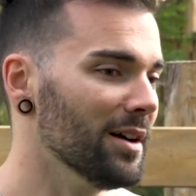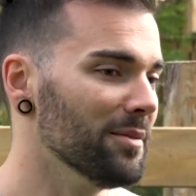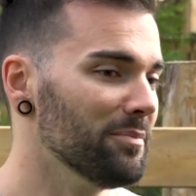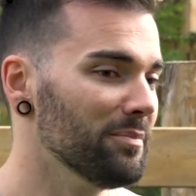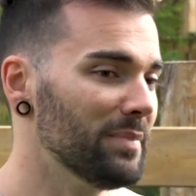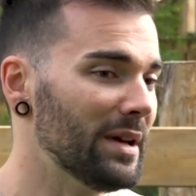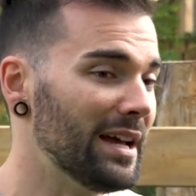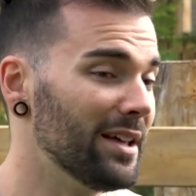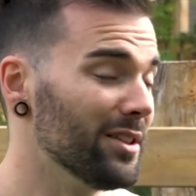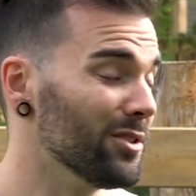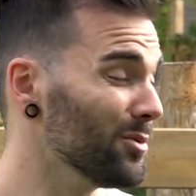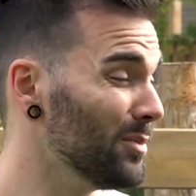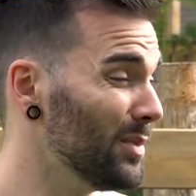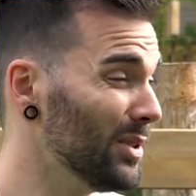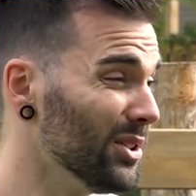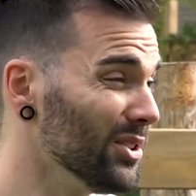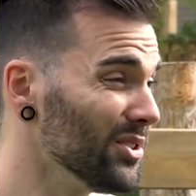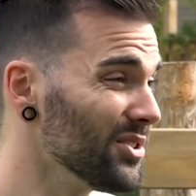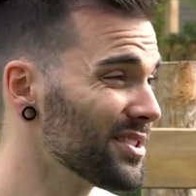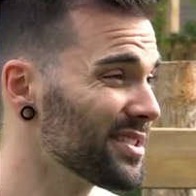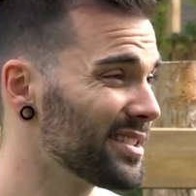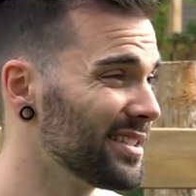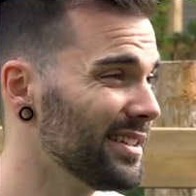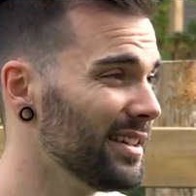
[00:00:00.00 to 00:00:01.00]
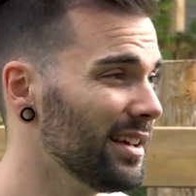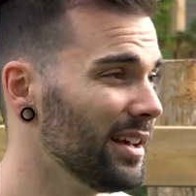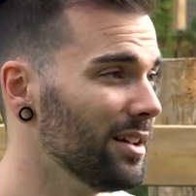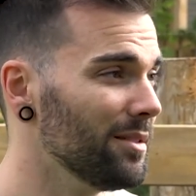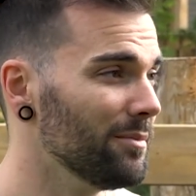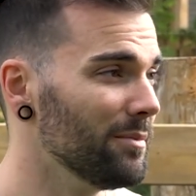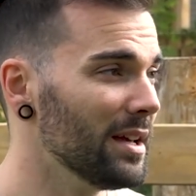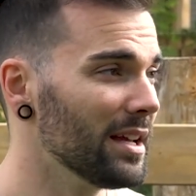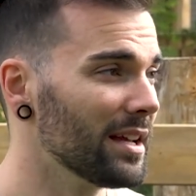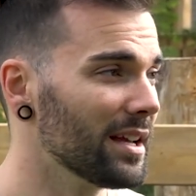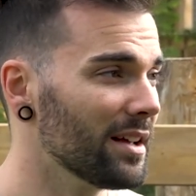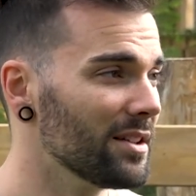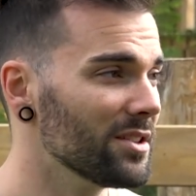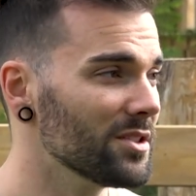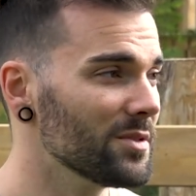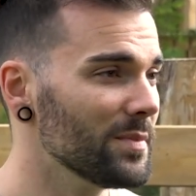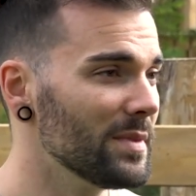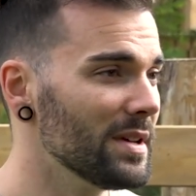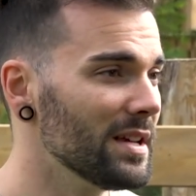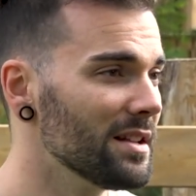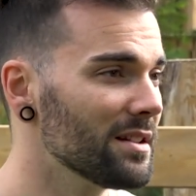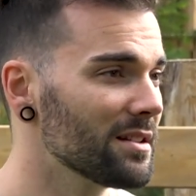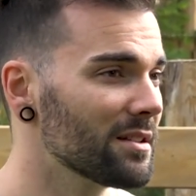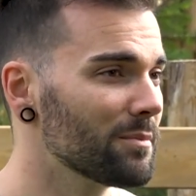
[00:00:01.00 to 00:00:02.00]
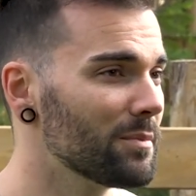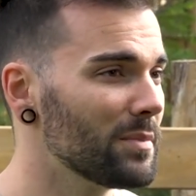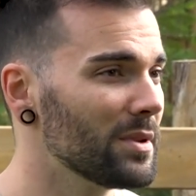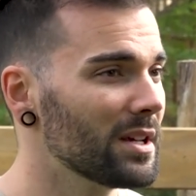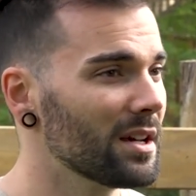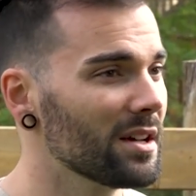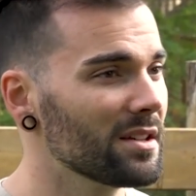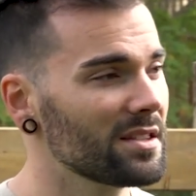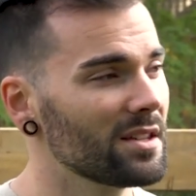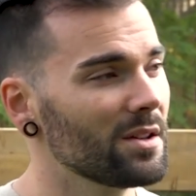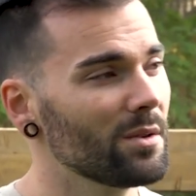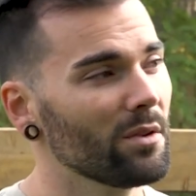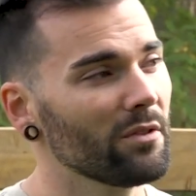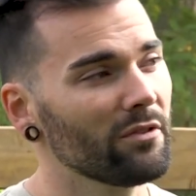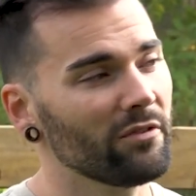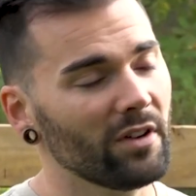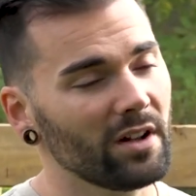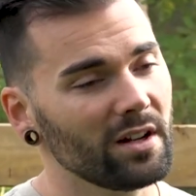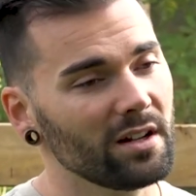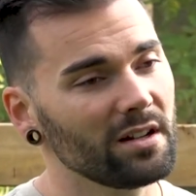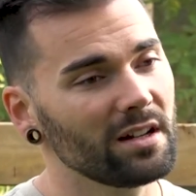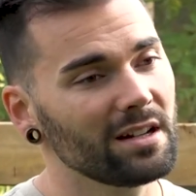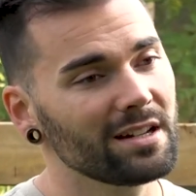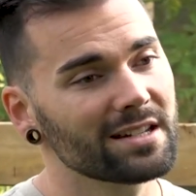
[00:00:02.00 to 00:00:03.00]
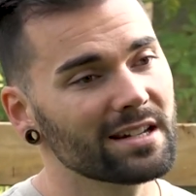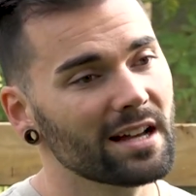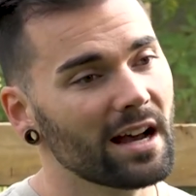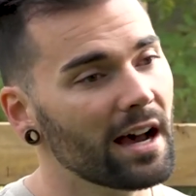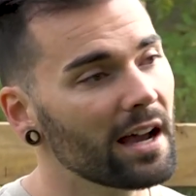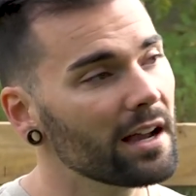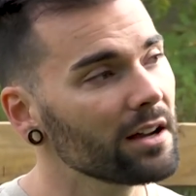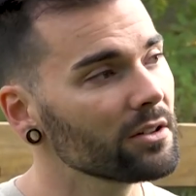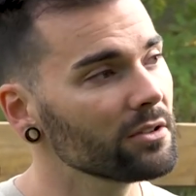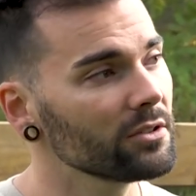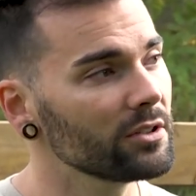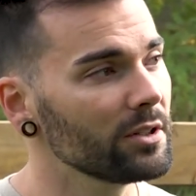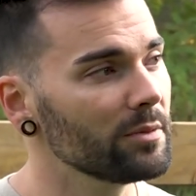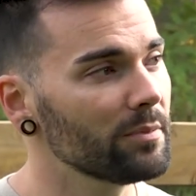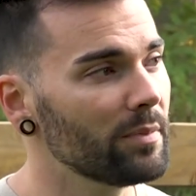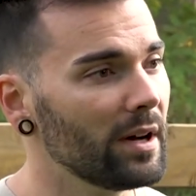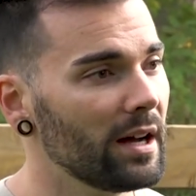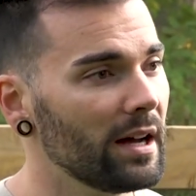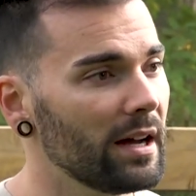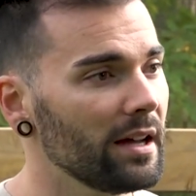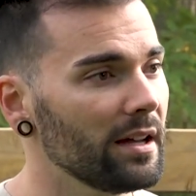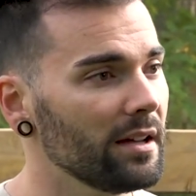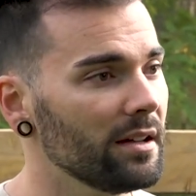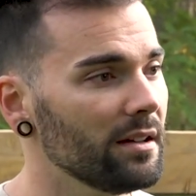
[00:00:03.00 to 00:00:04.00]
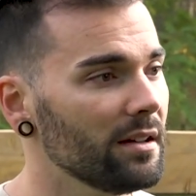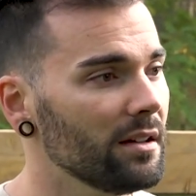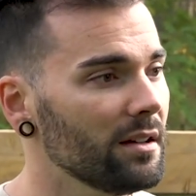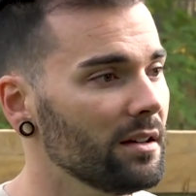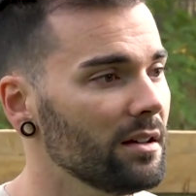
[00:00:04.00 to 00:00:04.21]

pay their bills and make ends meet because they were funded entirely by